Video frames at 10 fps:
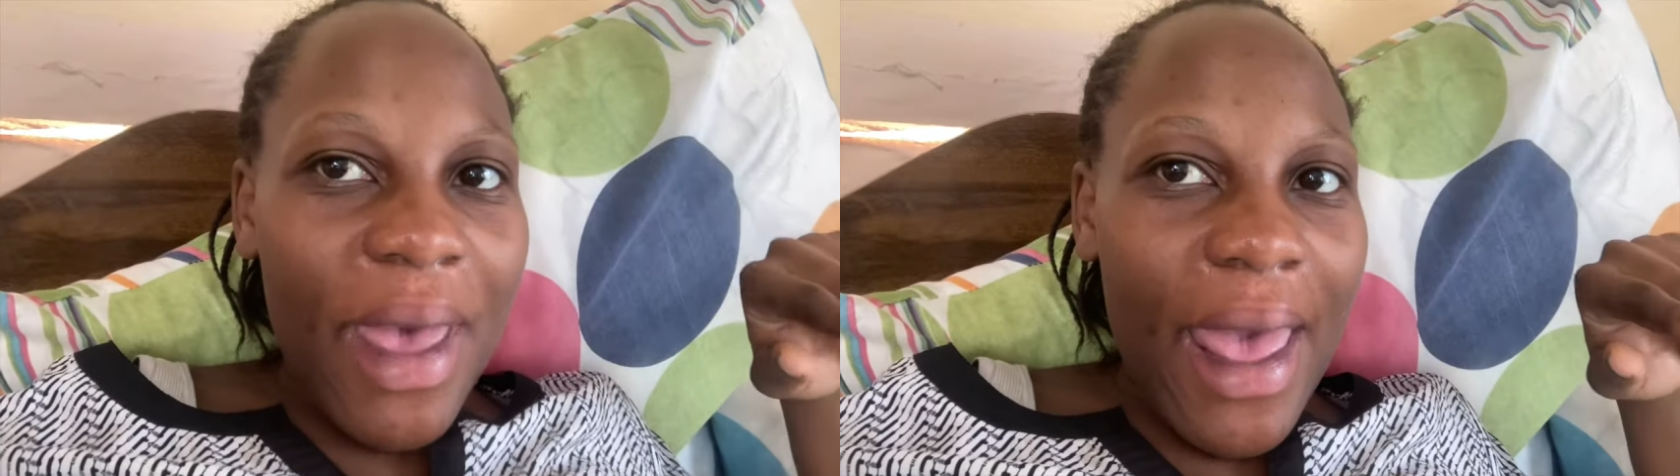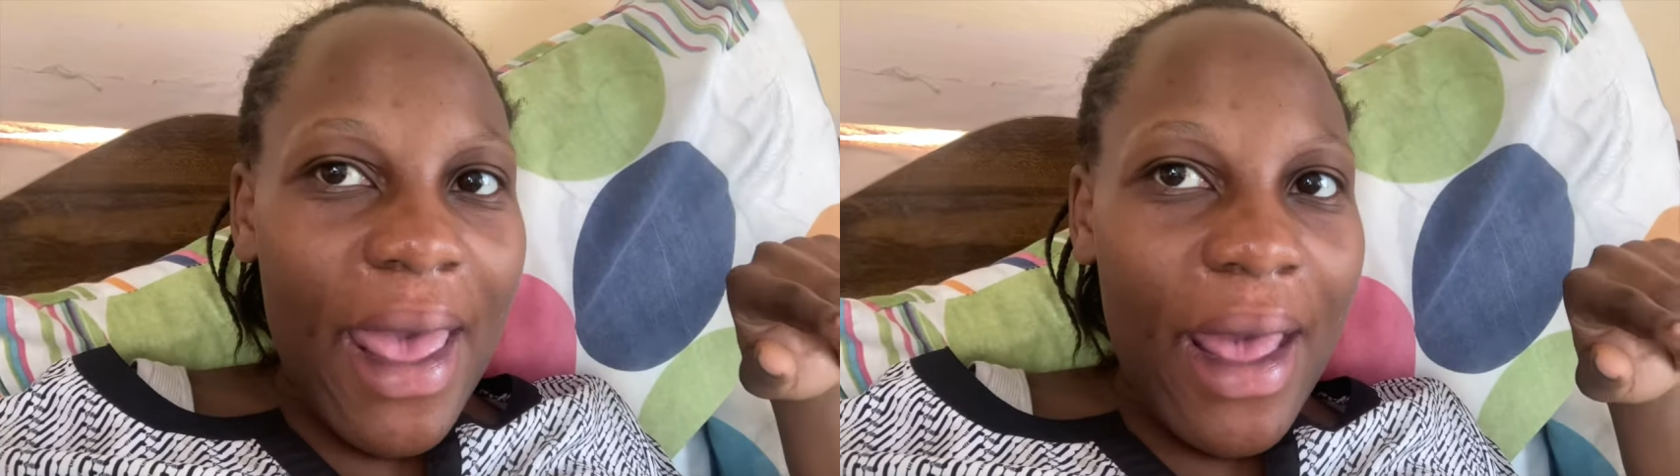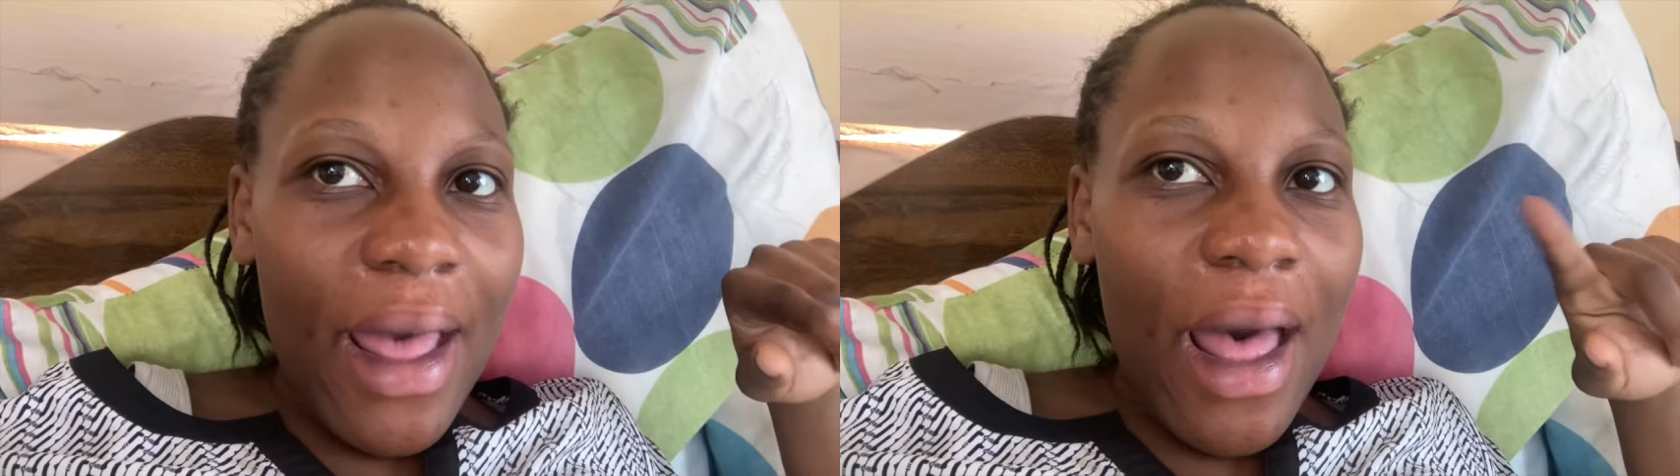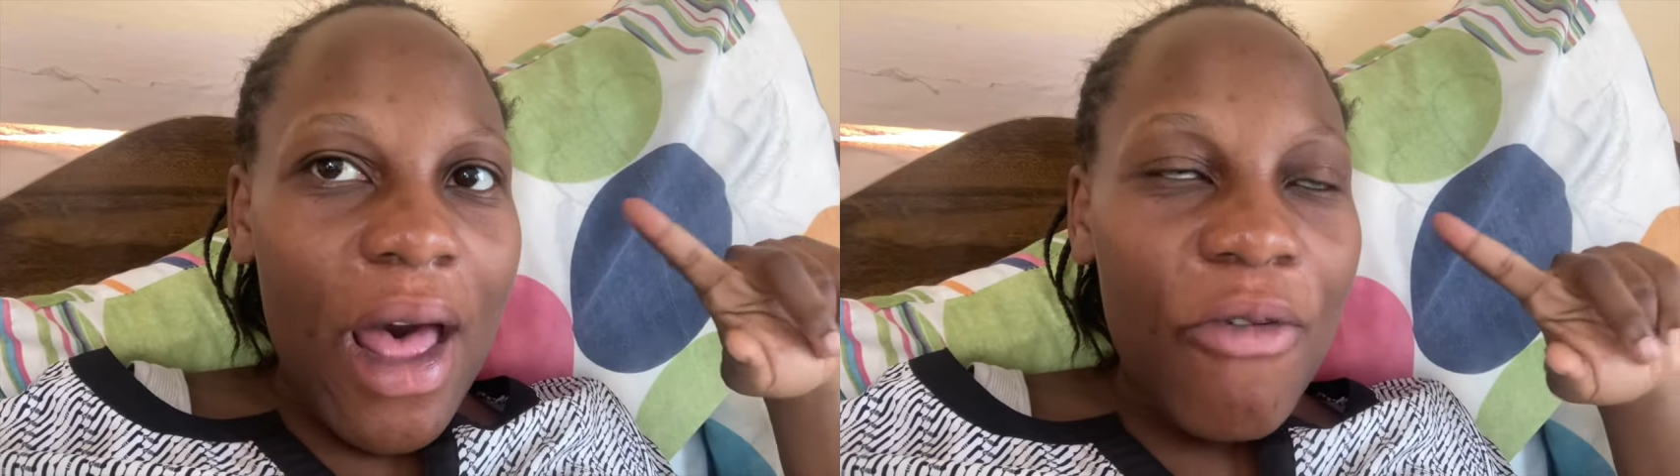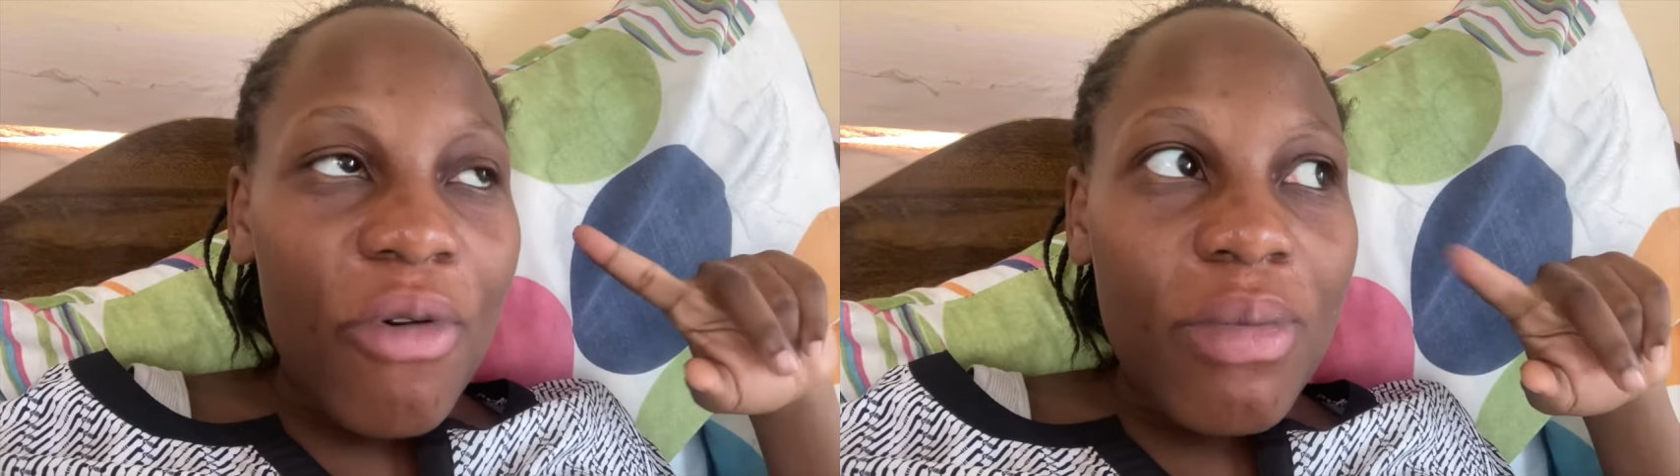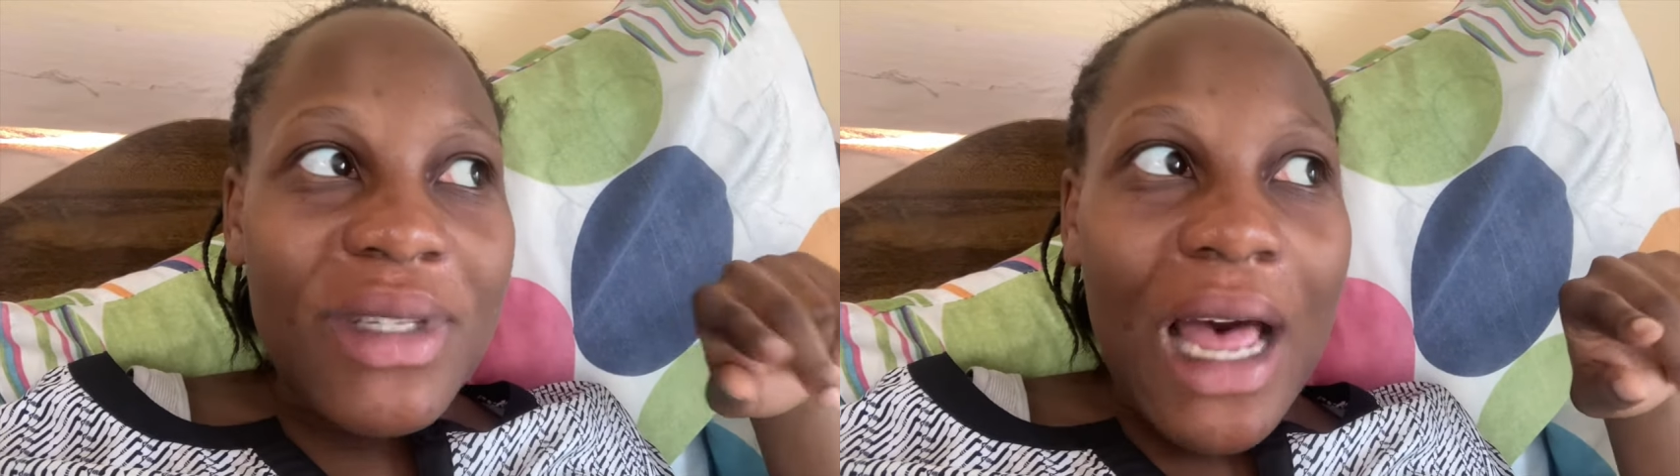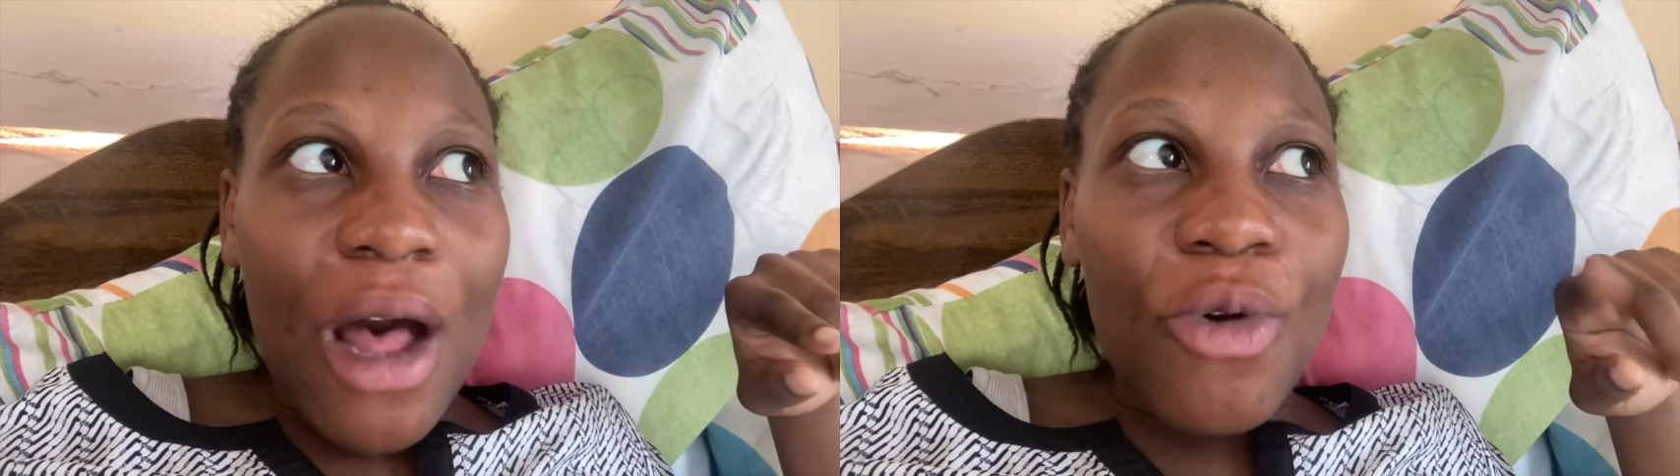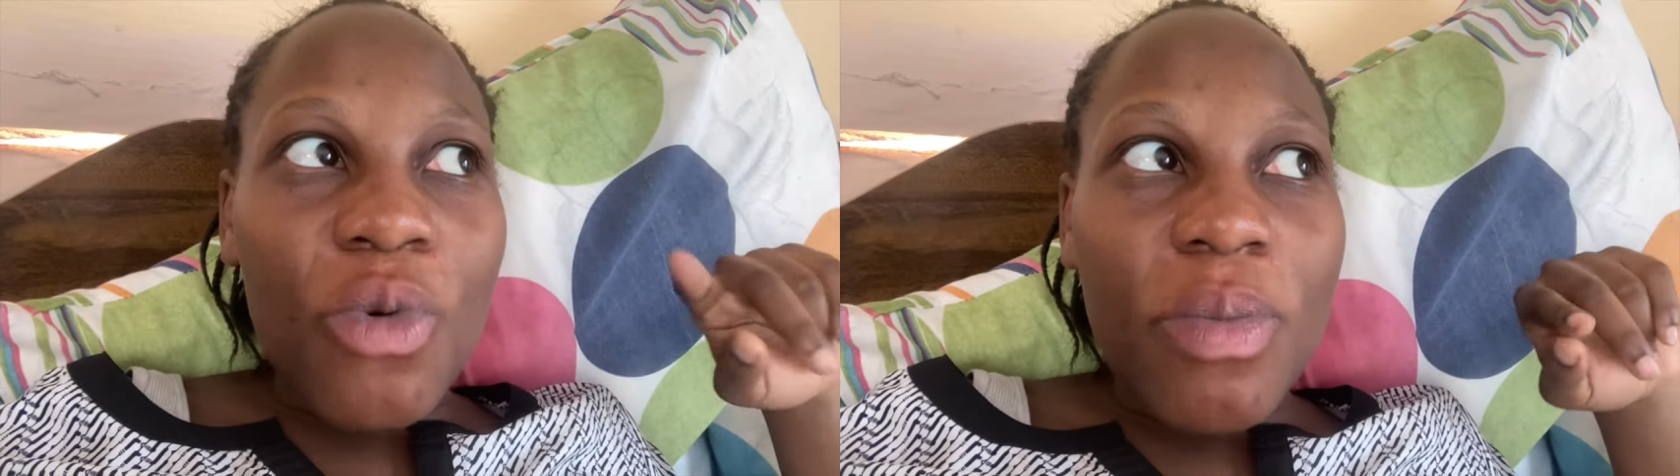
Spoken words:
back from town.